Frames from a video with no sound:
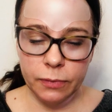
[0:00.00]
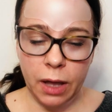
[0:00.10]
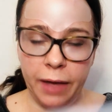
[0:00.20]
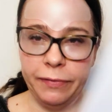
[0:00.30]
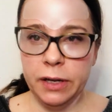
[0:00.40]

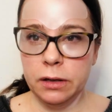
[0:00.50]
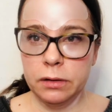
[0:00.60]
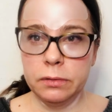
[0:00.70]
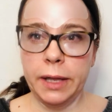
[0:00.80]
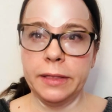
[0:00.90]
I
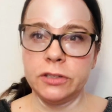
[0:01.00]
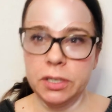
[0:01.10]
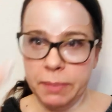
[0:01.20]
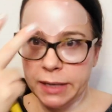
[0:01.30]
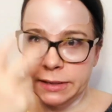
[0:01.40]
feel like the
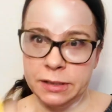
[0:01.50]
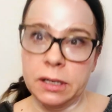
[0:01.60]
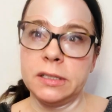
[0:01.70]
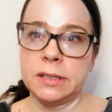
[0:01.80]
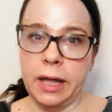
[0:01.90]
sheet mask is
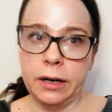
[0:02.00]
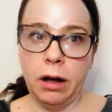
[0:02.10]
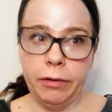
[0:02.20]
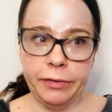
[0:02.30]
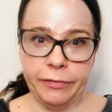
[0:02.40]
gonna slide
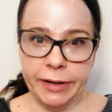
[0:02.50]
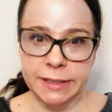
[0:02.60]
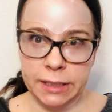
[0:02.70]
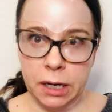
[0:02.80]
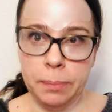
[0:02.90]
off if I
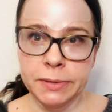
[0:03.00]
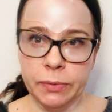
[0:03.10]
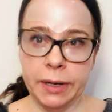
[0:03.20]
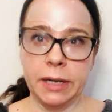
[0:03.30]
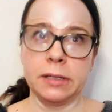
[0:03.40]
sit up,
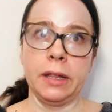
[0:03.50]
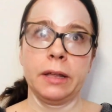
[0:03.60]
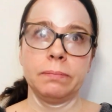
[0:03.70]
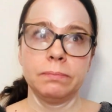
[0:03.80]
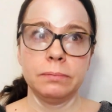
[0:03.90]
so I need to
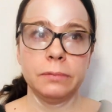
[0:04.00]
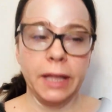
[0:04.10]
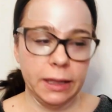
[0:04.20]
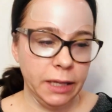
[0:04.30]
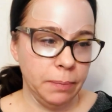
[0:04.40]

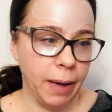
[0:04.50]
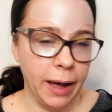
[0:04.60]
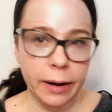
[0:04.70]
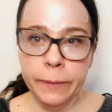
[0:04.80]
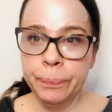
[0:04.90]
like lean
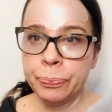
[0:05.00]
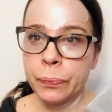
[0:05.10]
back.